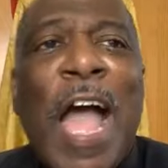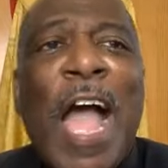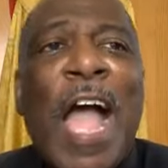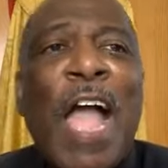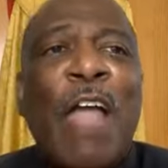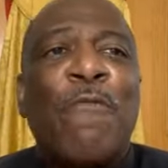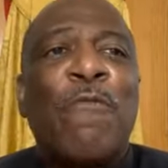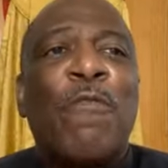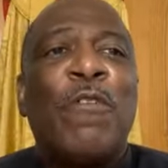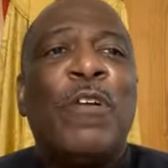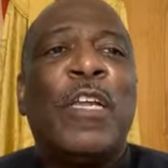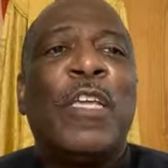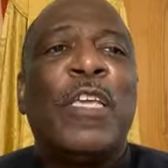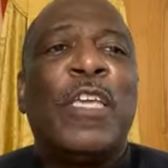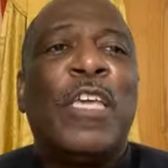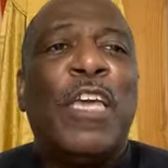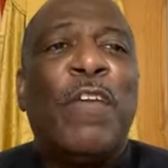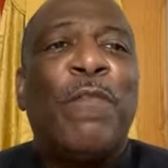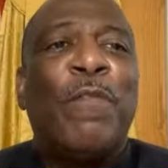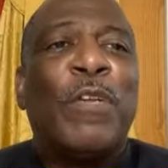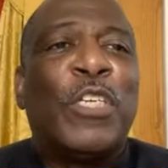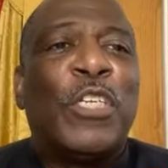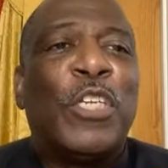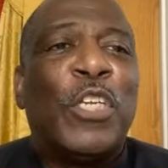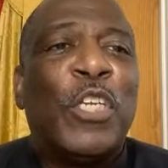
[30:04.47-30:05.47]
I want to
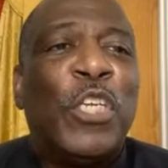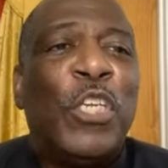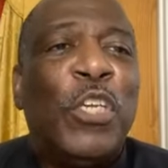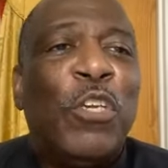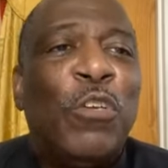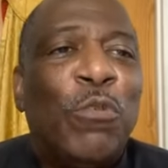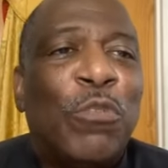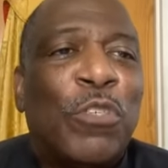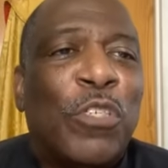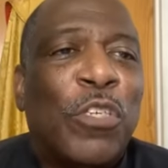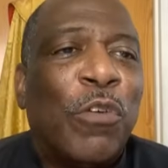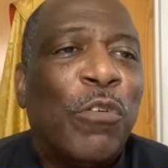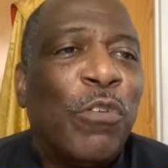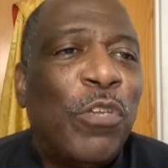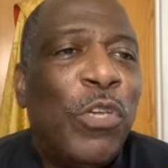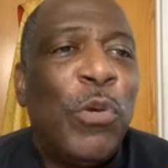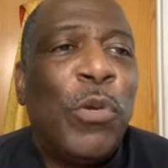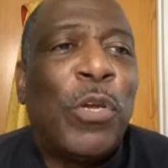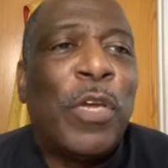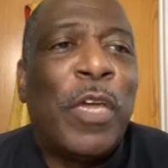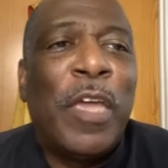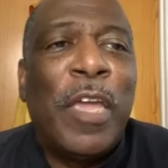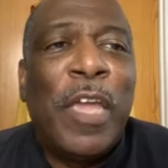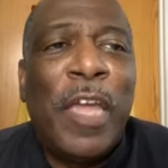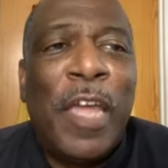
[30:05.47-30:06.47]
give it to you so you
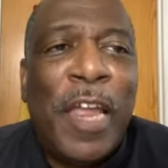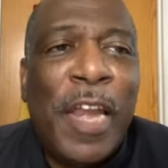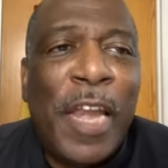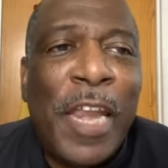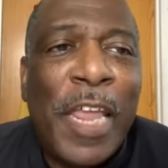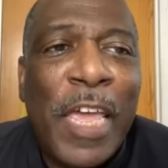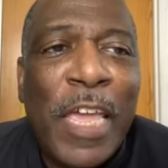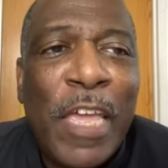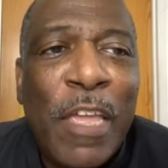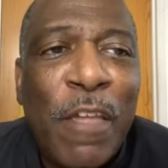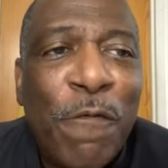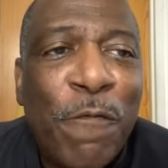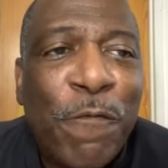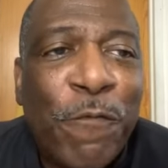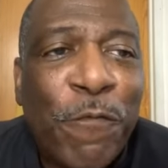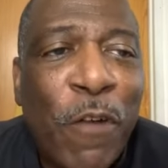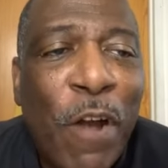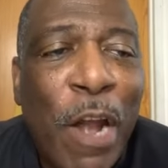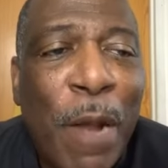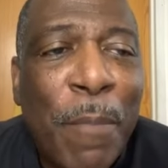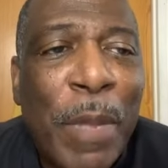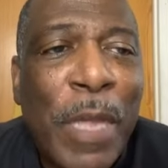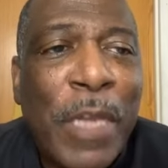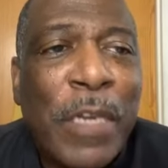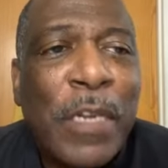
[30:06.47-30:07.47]
can glean
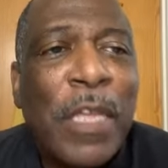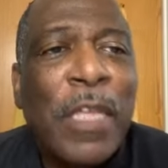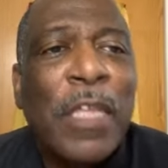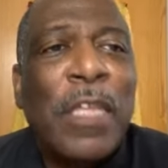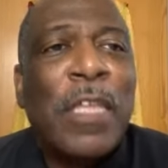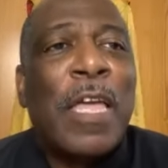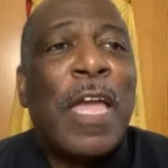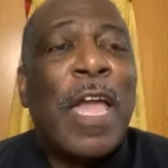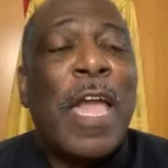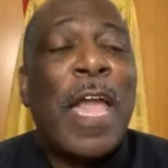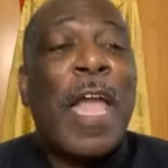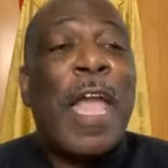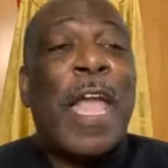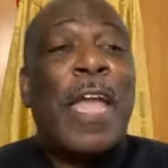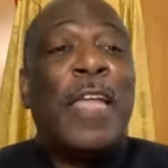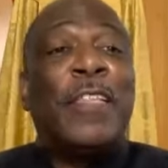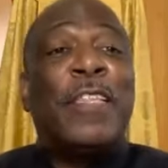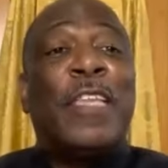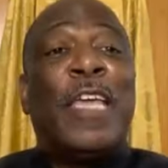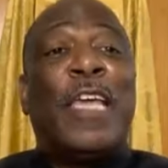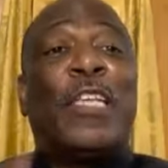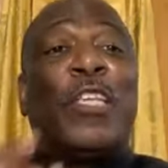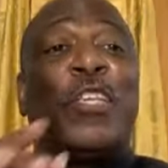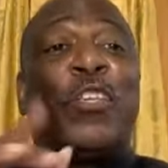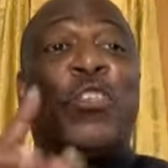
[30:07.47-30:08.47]
from it,
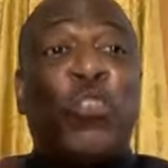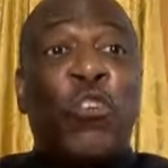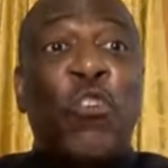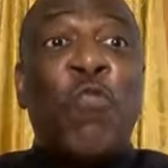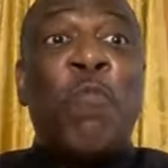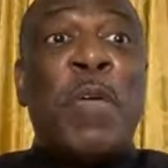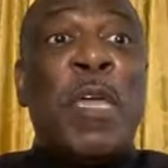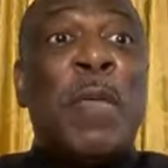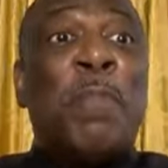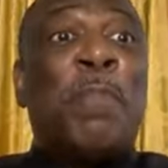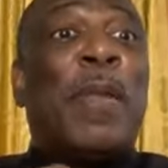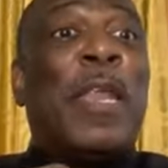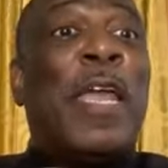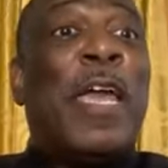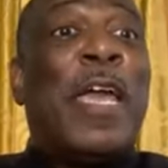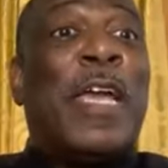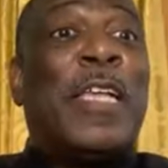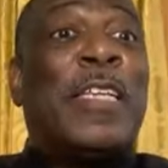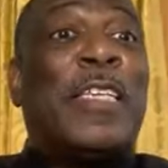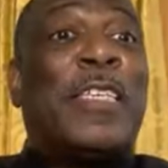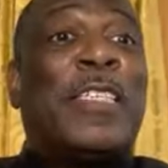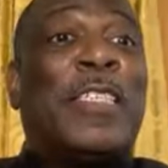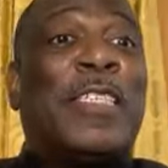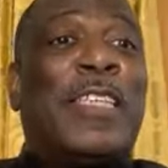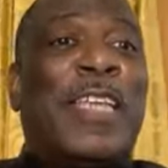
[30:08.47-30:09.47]
and that you be
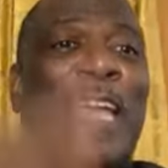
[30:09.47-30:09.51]
blessed